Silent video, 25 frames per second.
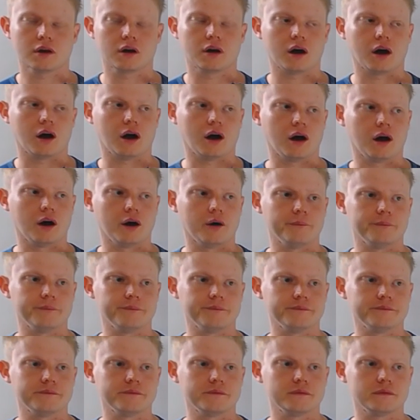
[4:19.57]

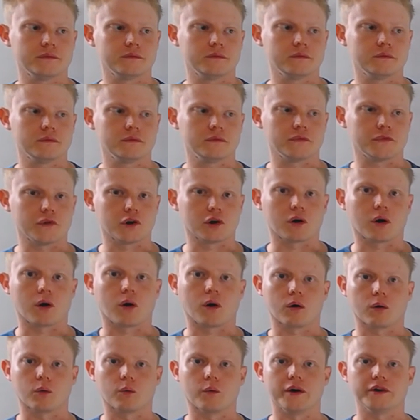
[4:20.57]
There
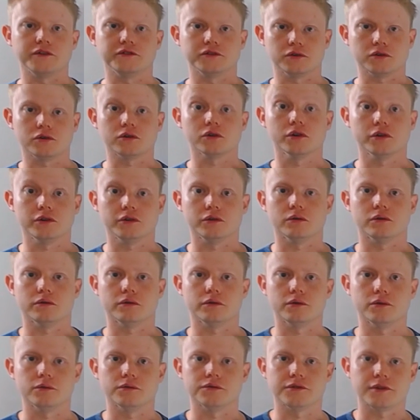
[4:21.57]
are ways you could do it in
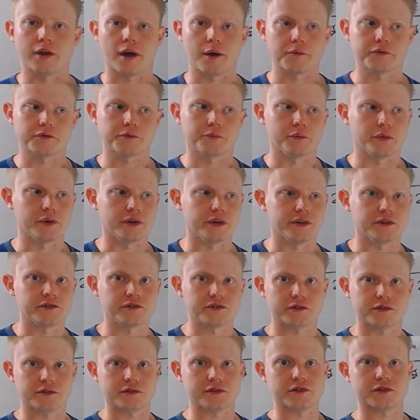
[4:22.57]
two steps, but
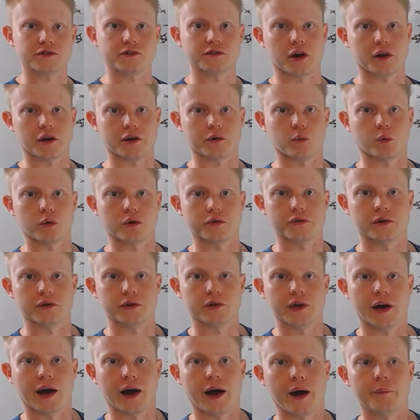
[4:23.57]
it's just not worth your
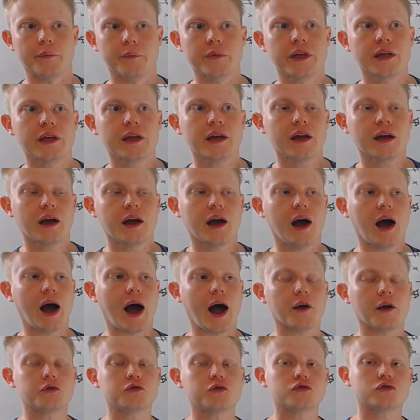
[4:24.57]
time.
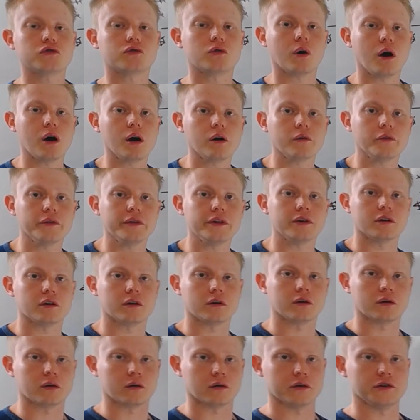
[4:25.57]
I strongly
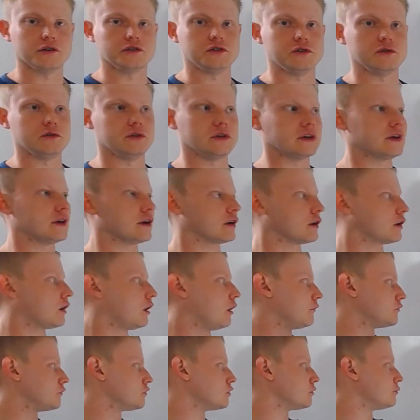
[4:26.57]
encourage you to get
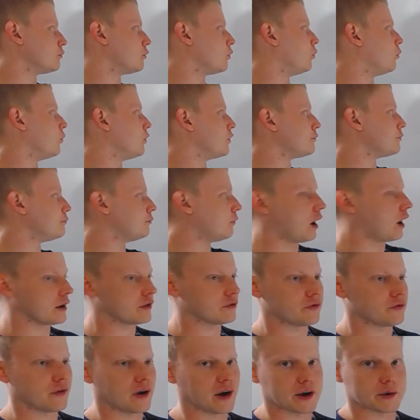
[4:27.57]
comfortable with
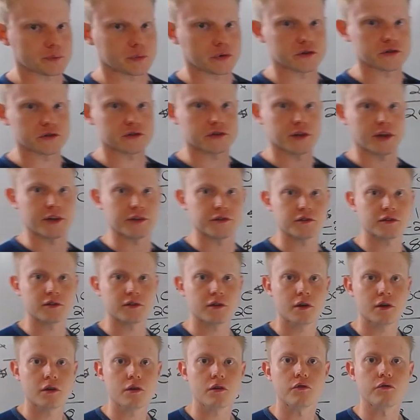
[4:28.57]
modifying percents
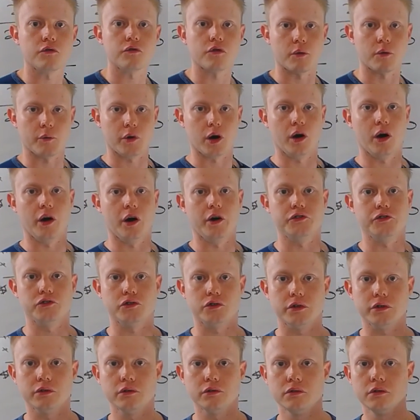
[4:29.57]
from
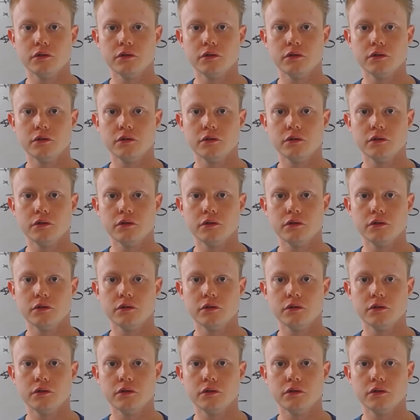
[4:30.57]
100.